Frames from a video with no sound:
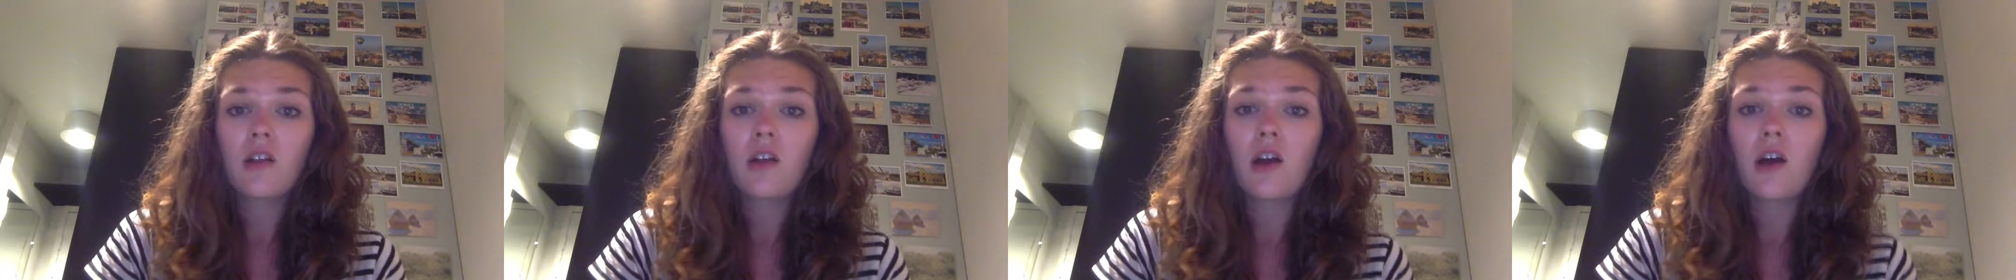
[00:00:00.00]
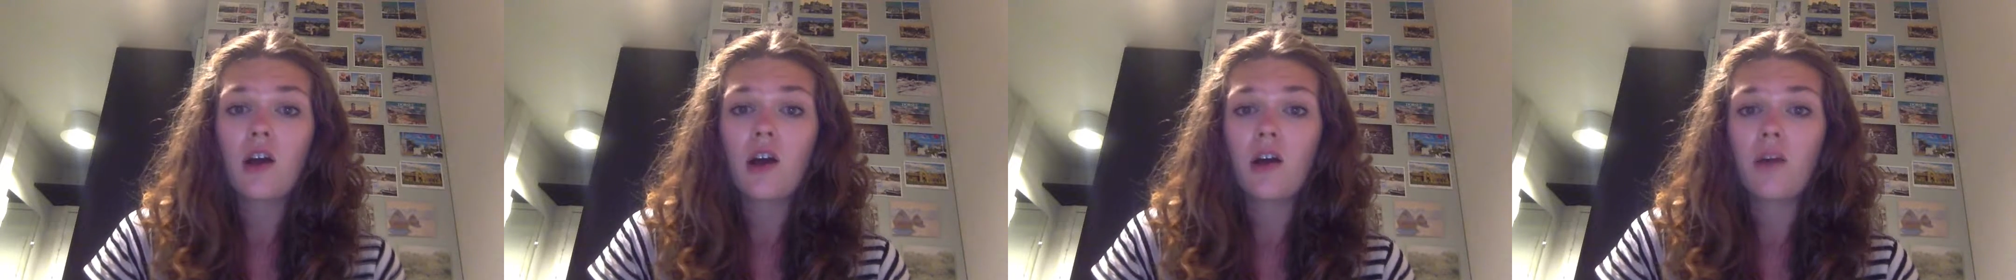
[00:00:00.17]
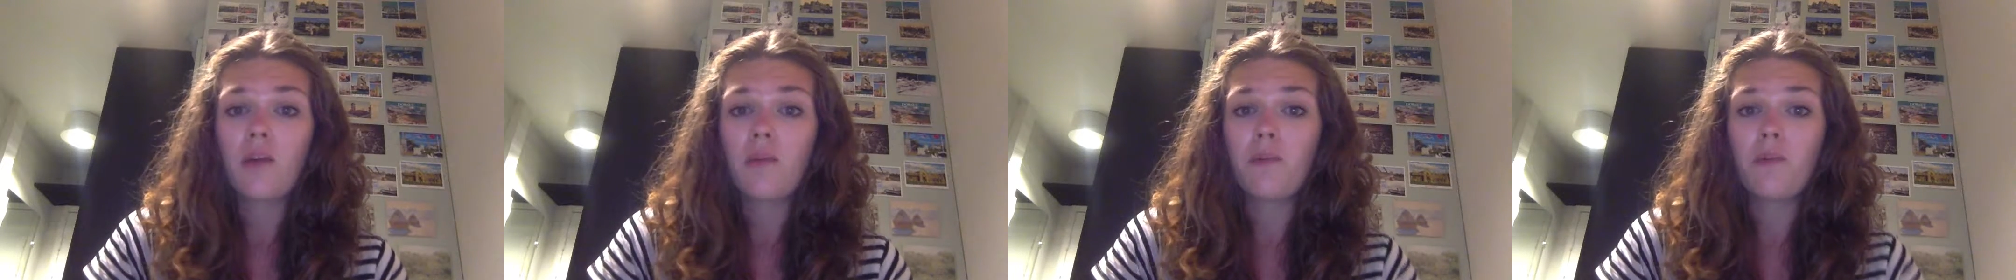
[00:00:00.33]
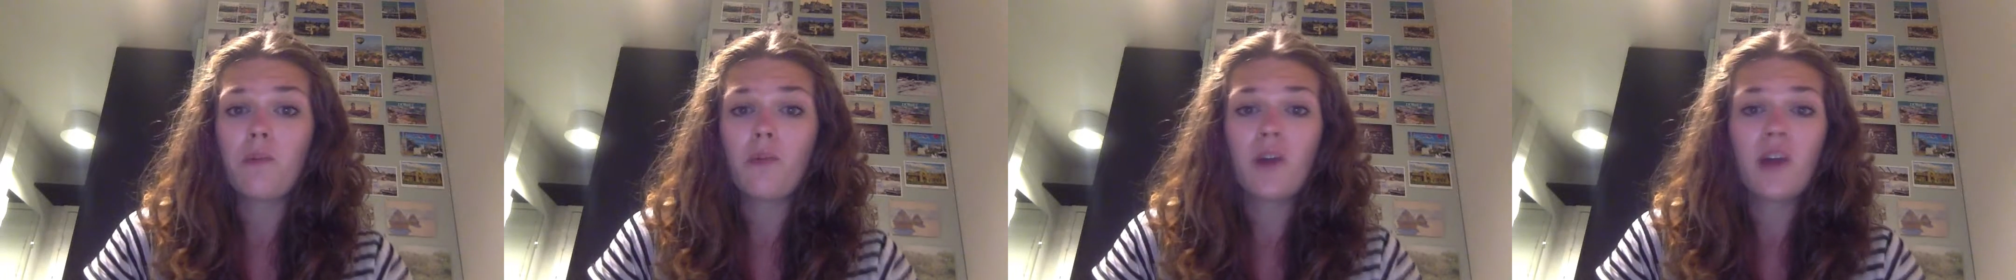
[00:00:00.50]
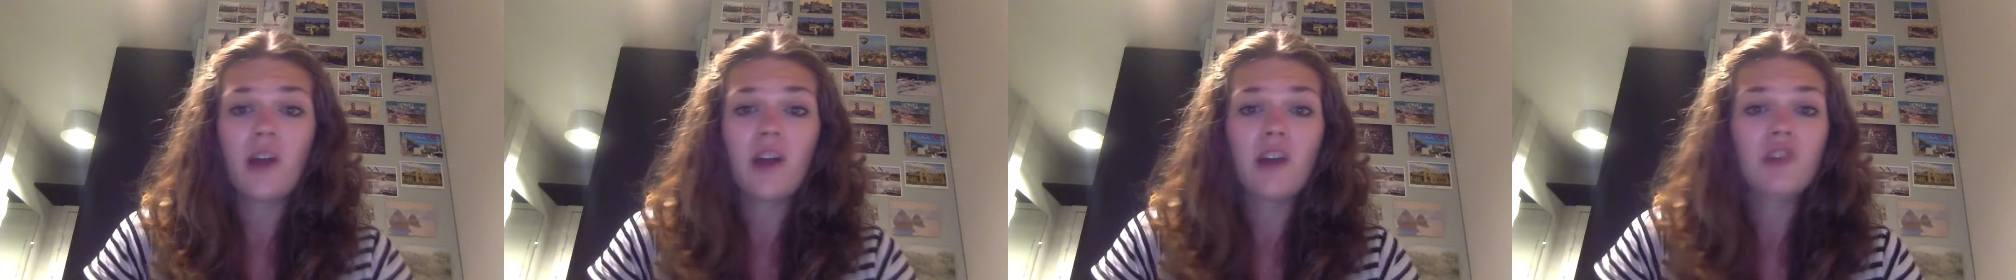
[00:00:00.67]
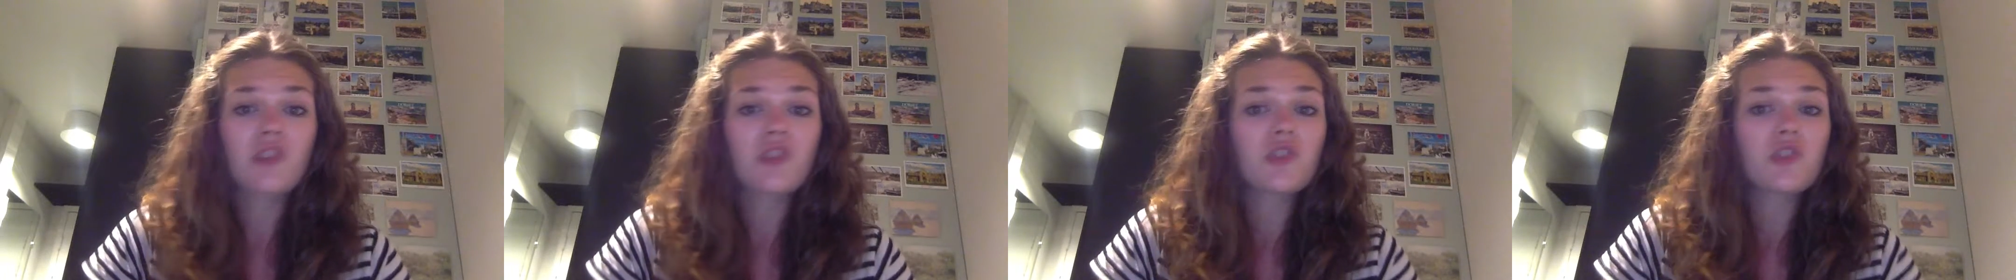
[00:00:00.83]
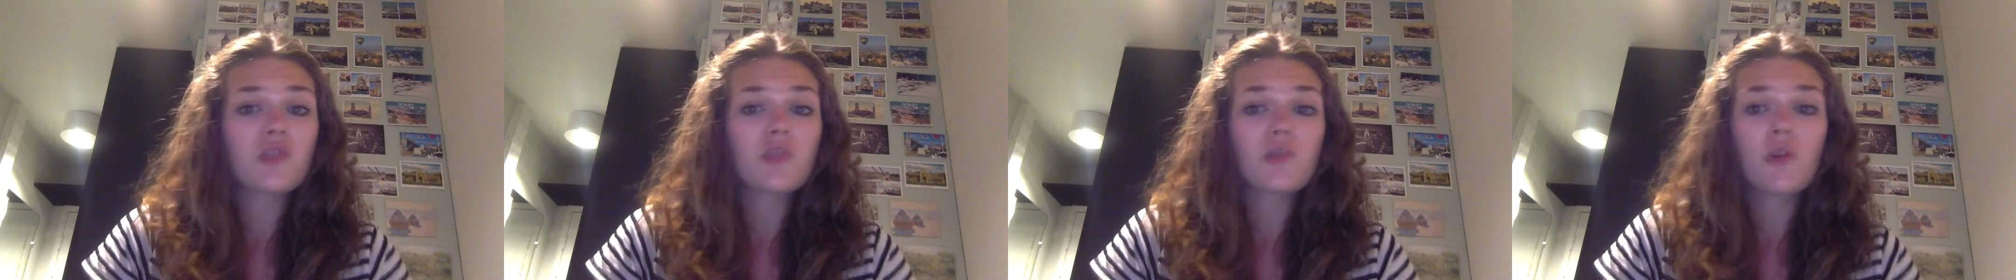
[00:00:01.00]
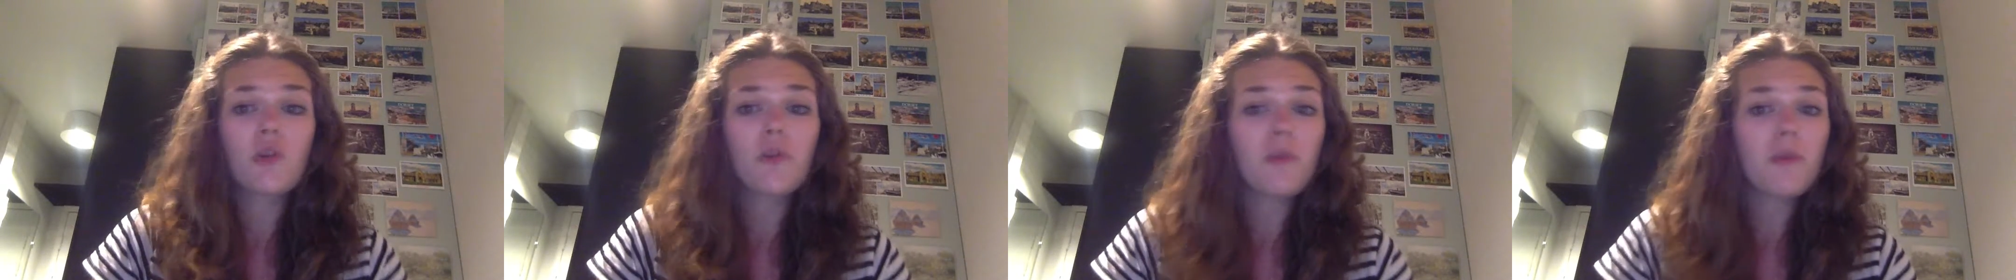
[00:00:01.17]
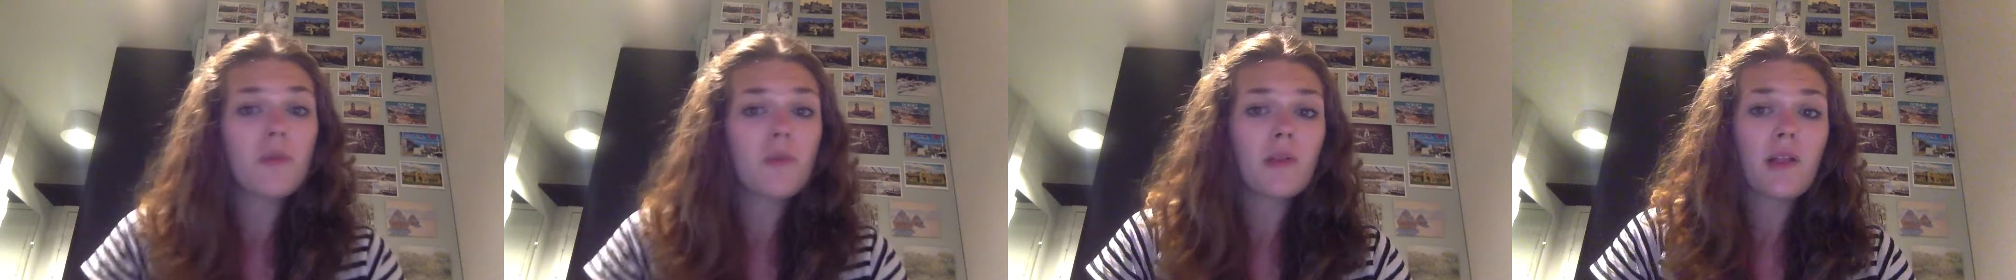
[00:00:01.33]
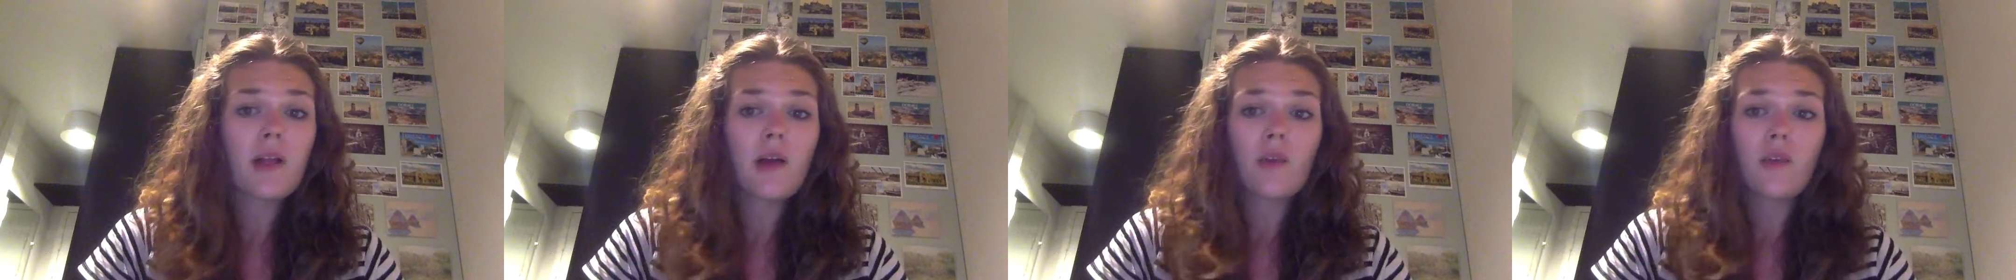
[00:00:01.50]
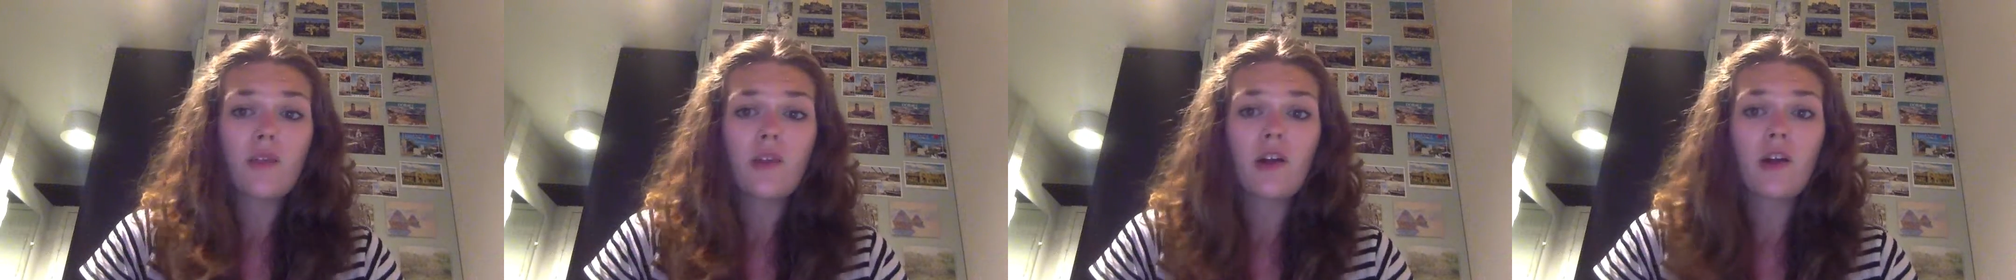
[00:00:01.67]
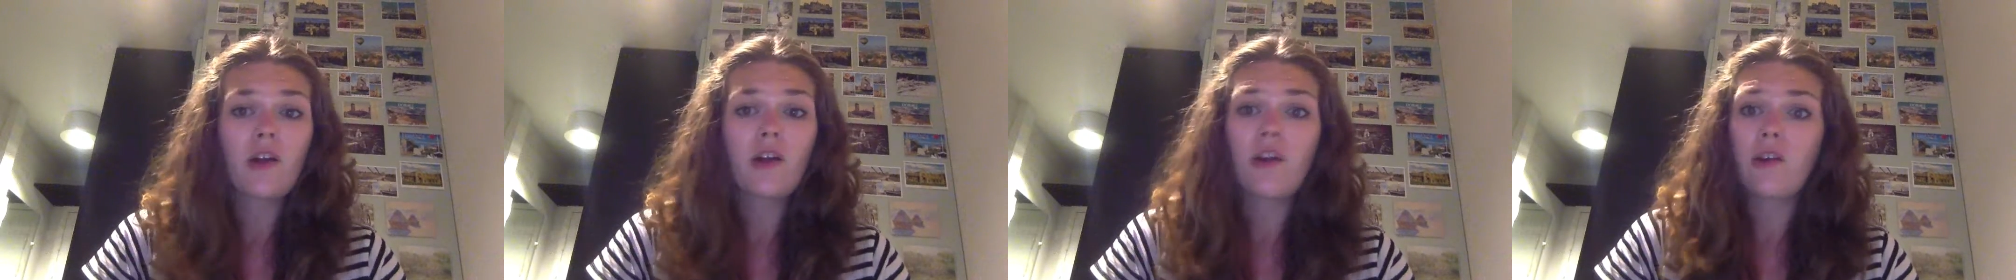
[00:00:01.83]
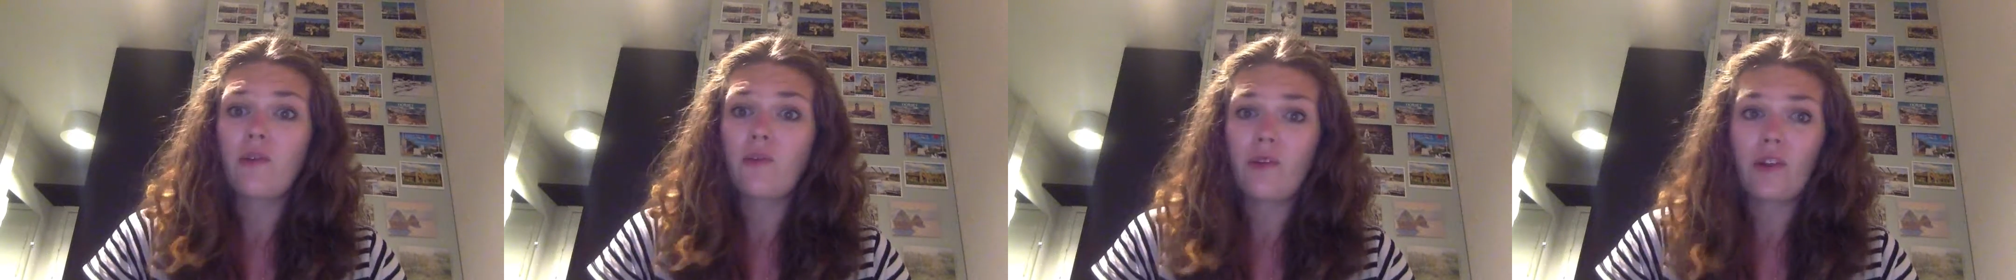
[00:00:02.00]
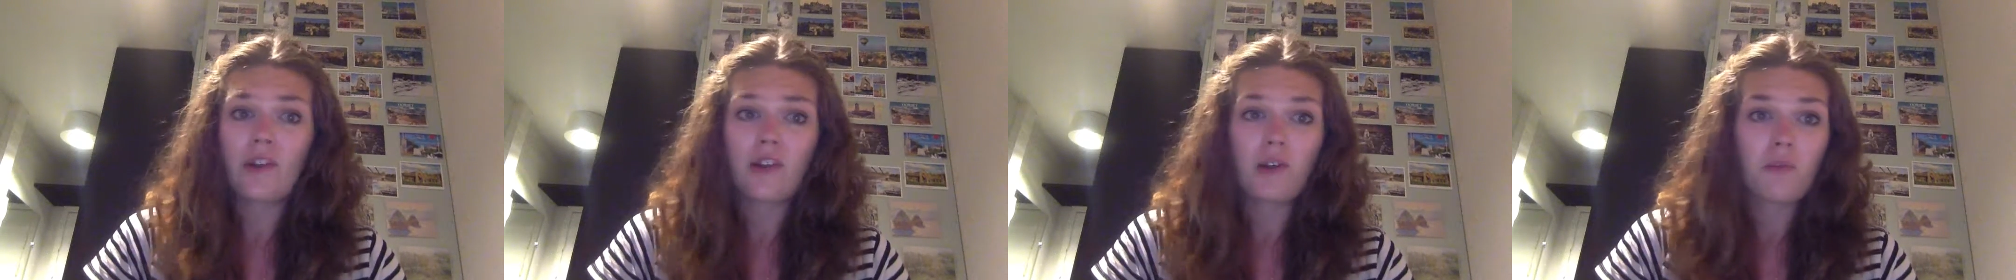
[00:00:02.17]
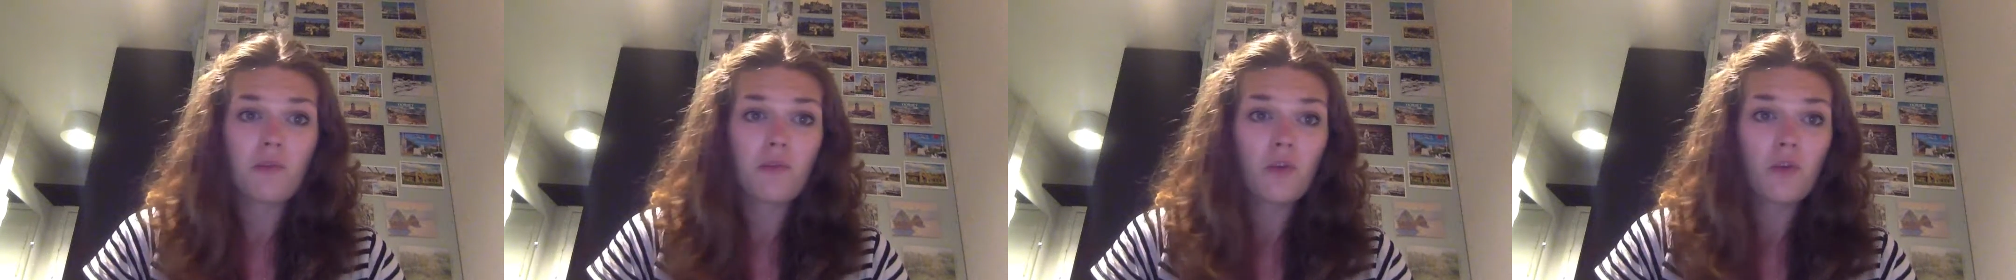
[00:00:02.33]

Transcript: We kind of just throw people out there at random